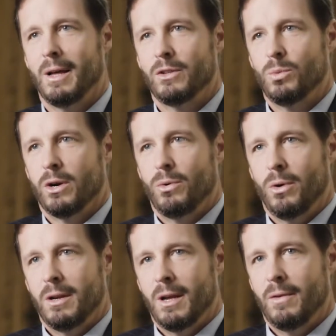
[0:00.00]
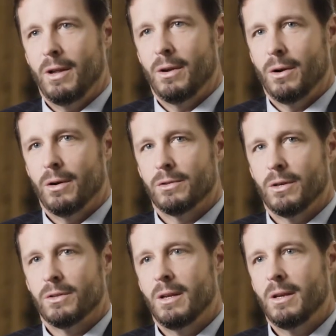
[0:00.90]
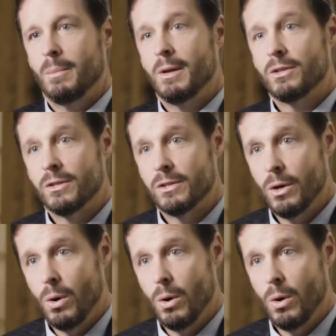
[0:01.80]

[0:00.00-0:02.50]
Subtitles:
It's where creativity occurs. There's inhibitions go